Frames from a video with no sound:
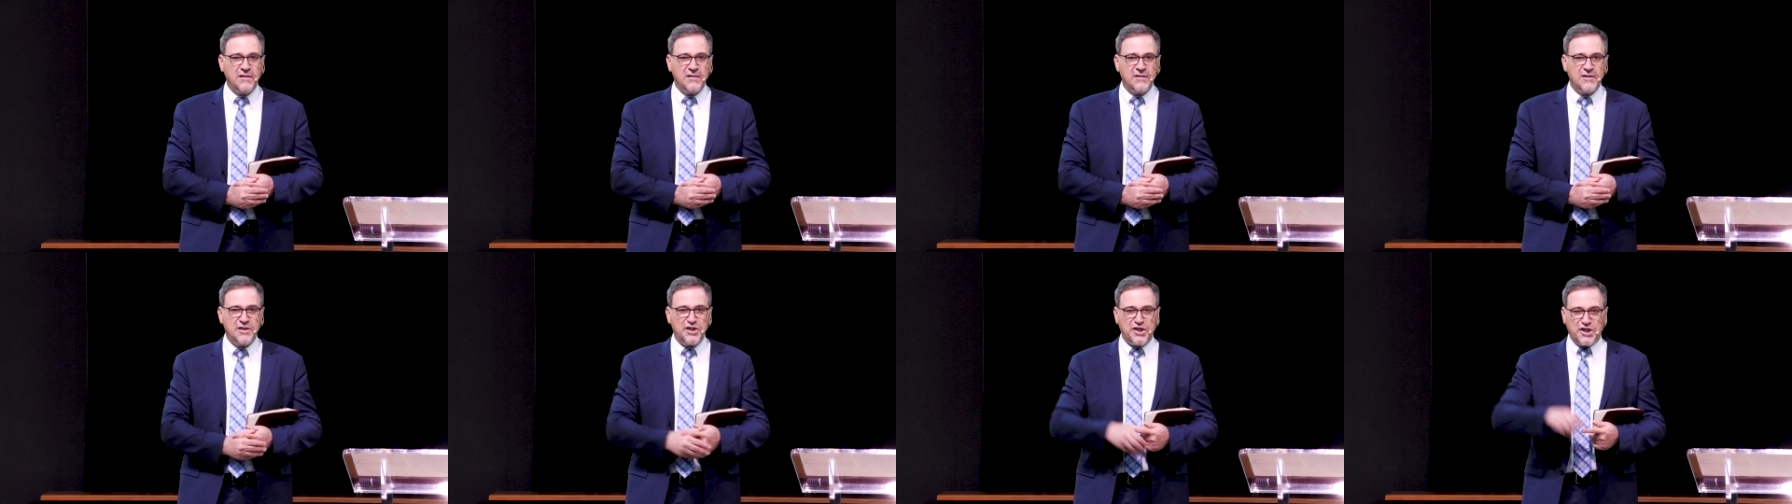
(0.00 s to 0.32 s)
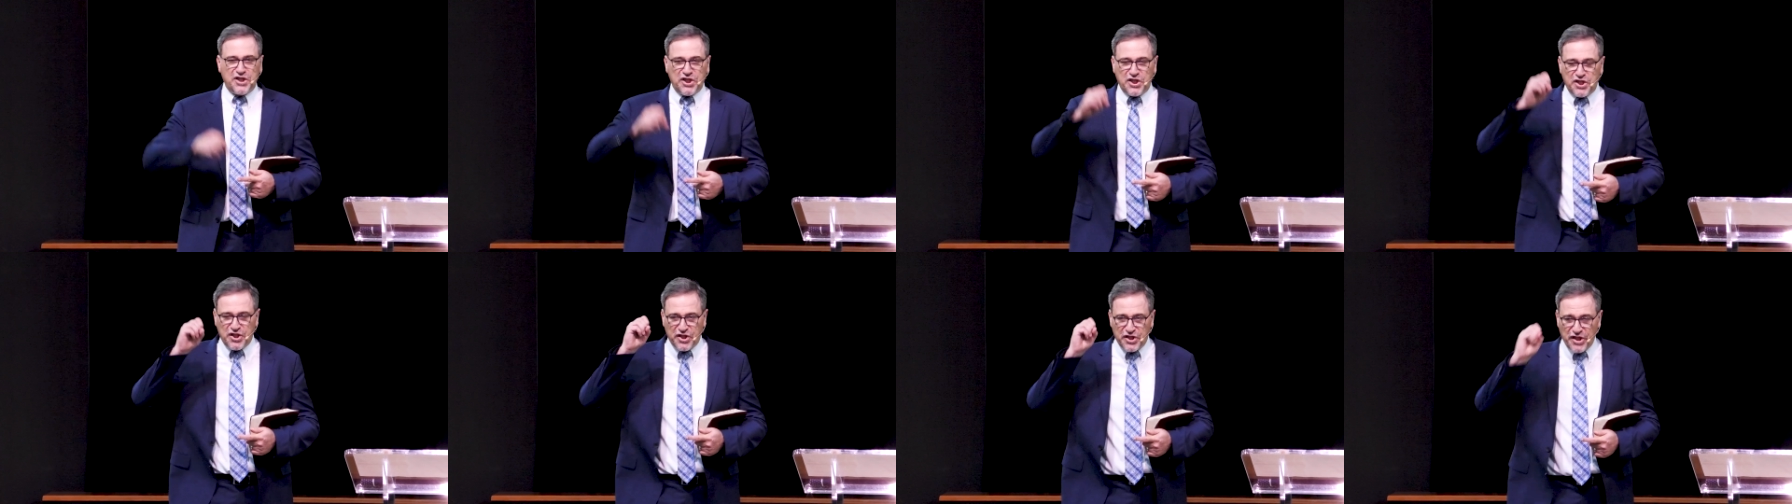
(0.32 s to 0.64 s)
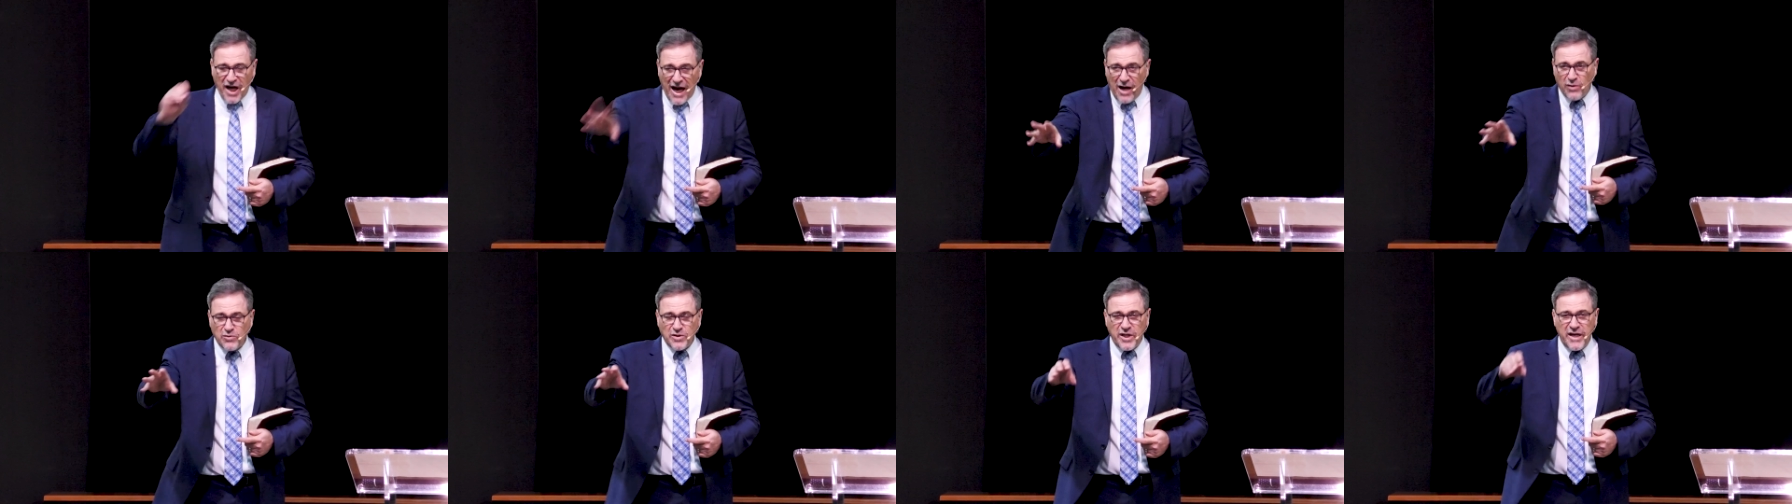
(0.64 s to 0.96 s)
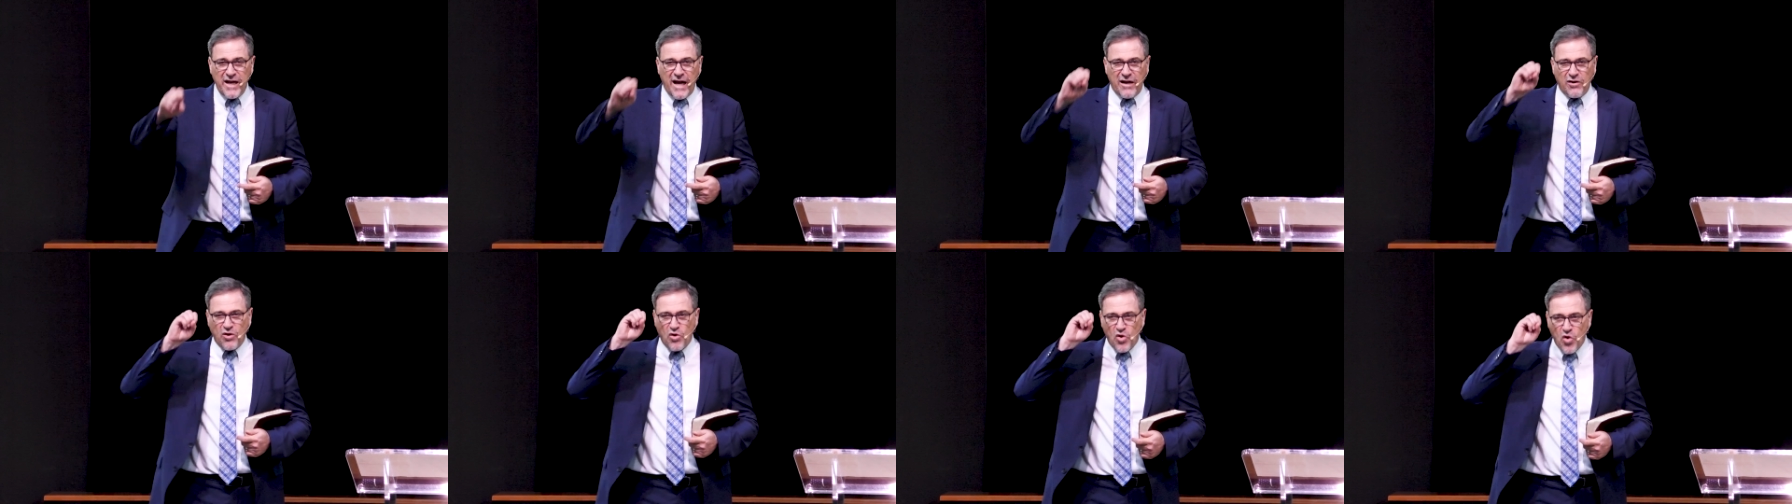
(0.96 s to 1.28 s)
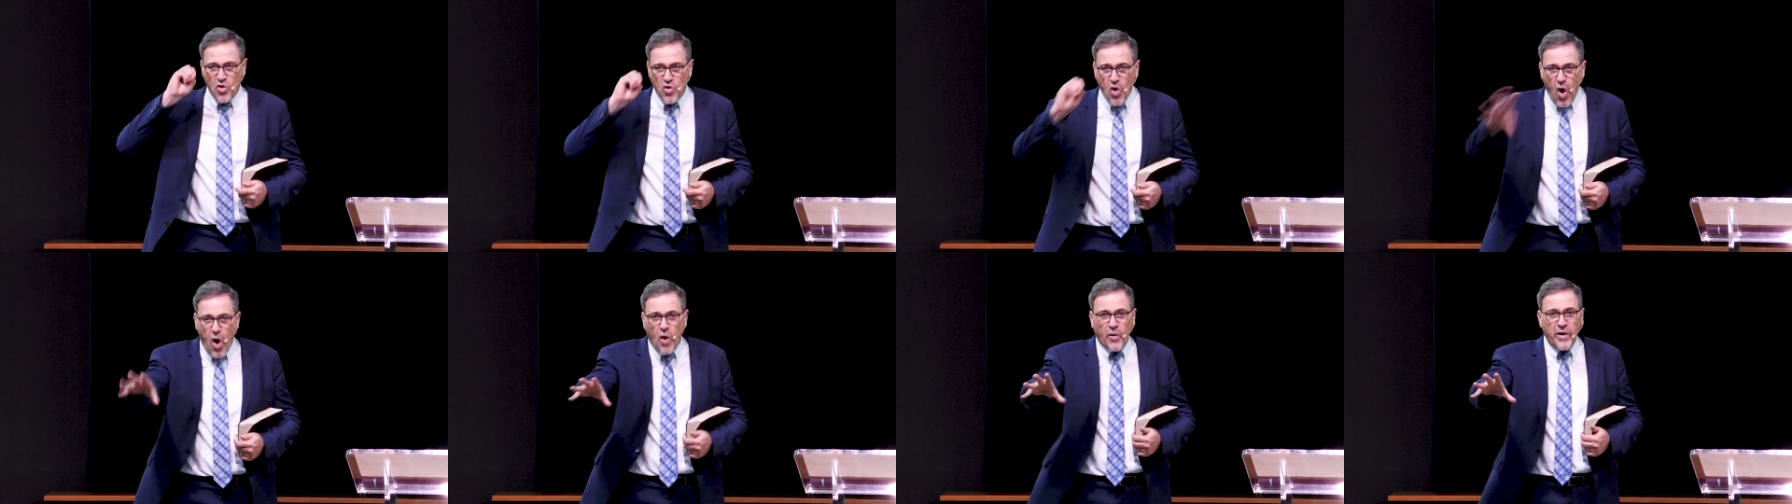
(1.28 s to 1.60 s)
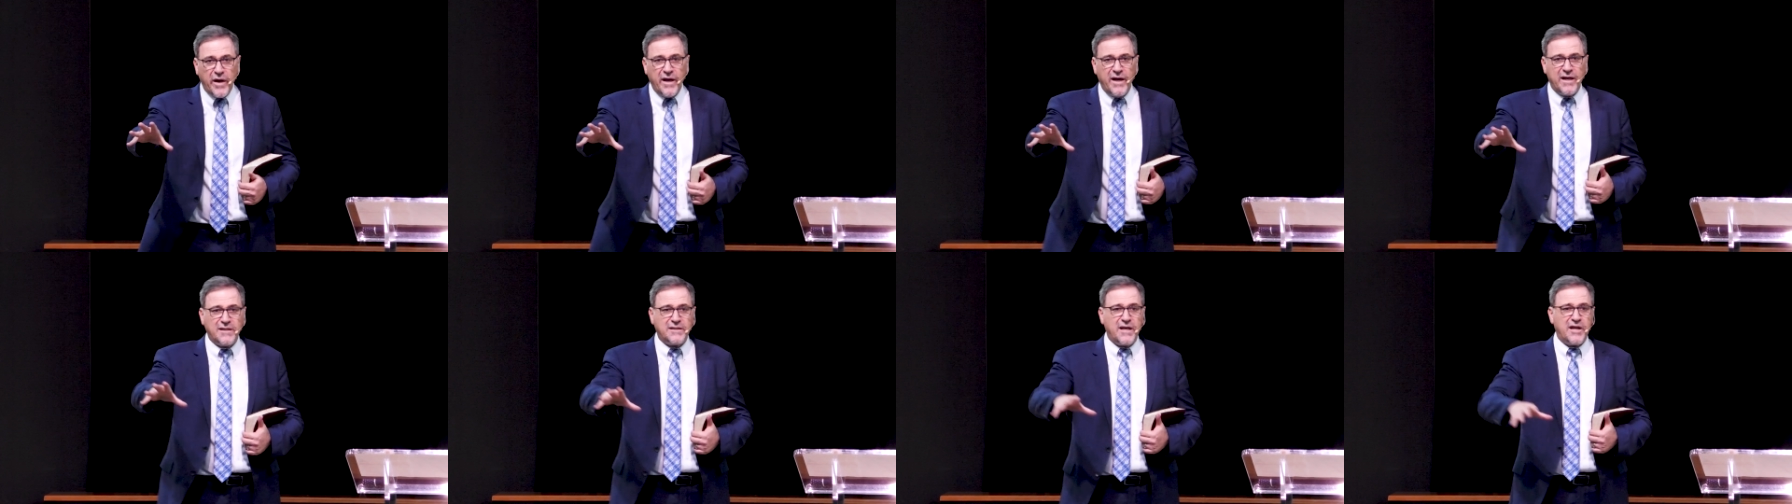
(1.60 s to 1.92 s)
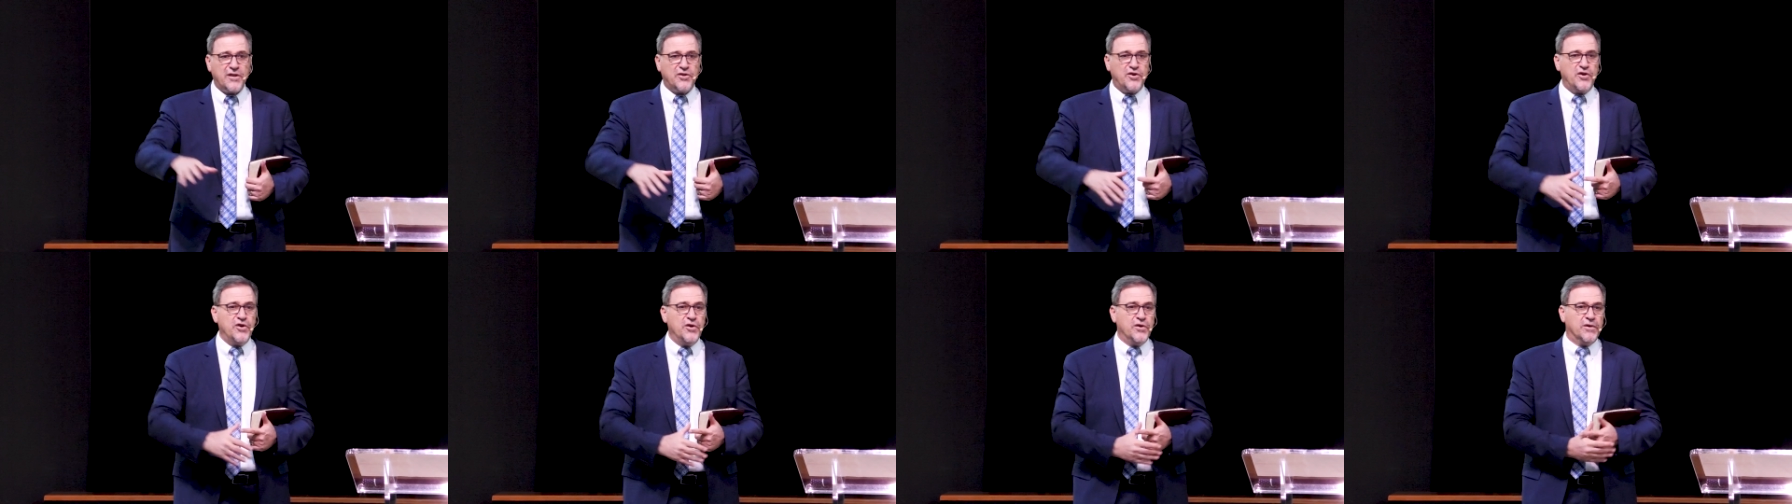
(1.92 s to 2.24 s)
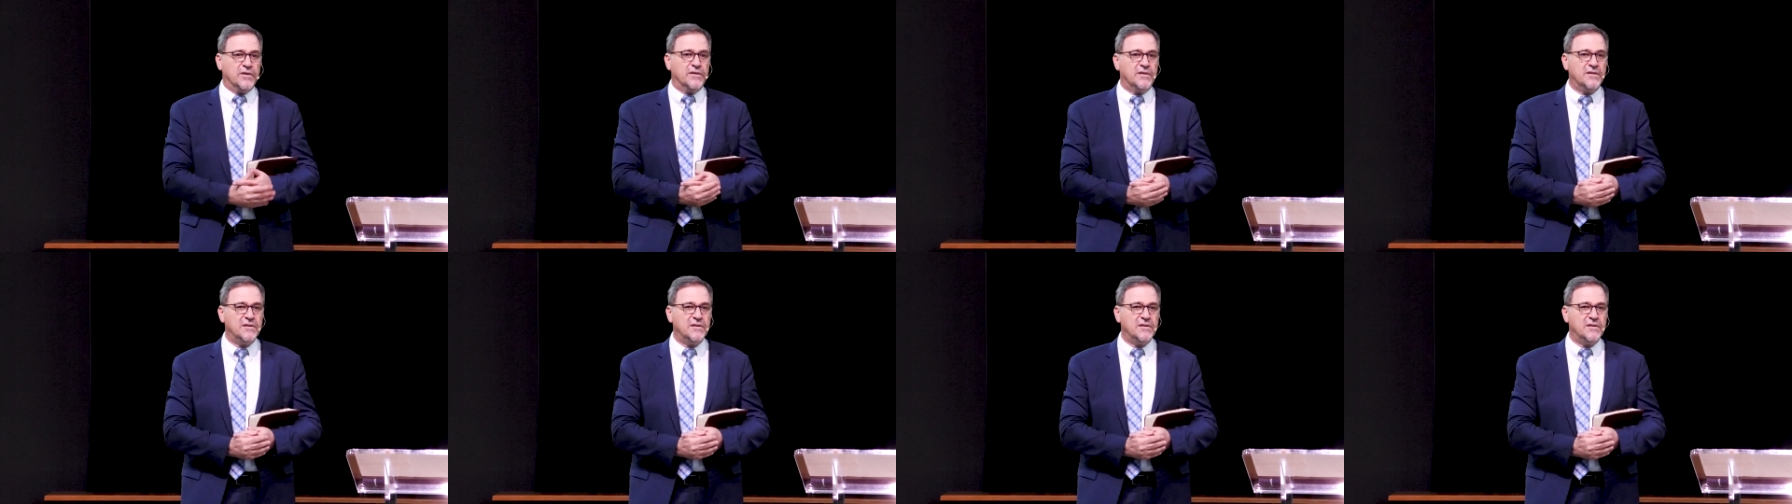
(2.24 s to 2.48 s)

Shouting and roaring it at you.